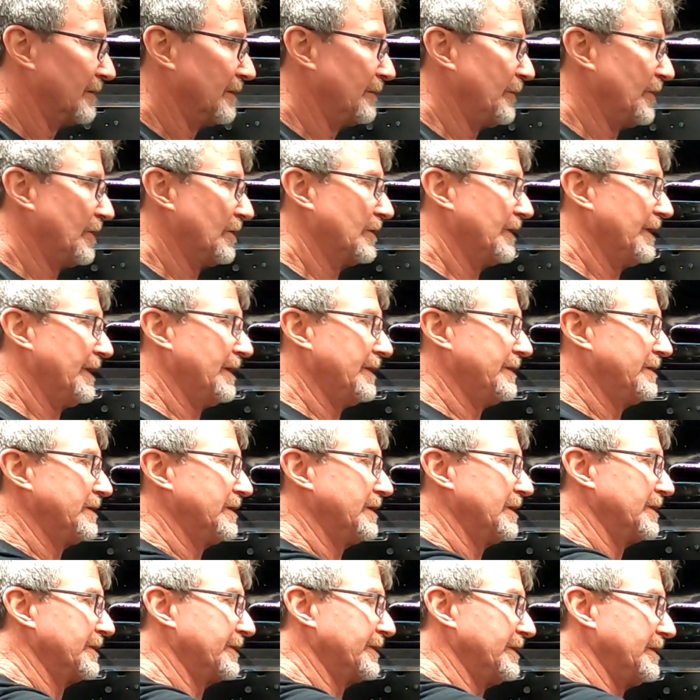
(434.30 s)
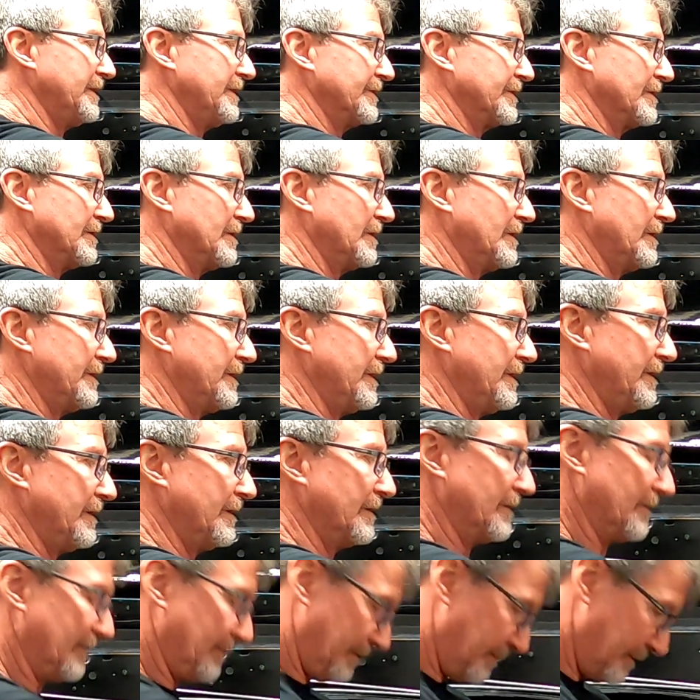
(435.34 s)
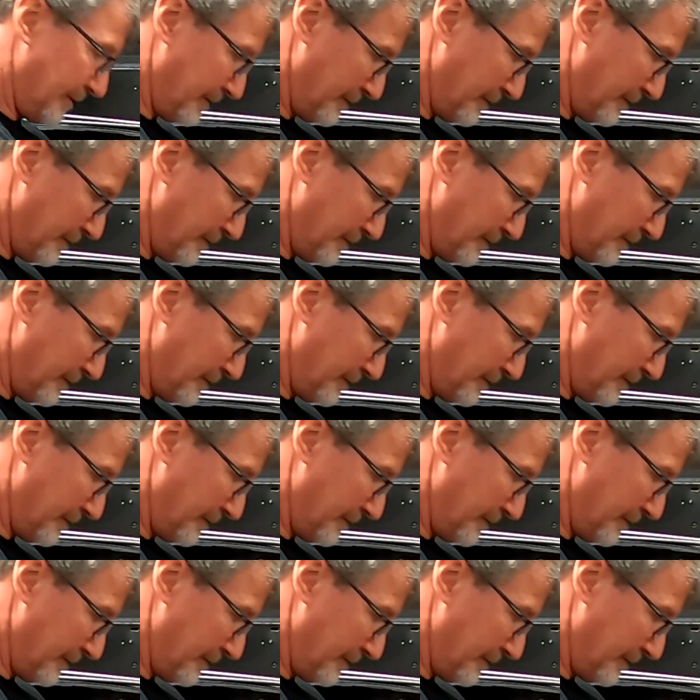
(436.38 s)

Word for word: let me go ahead and get these on here.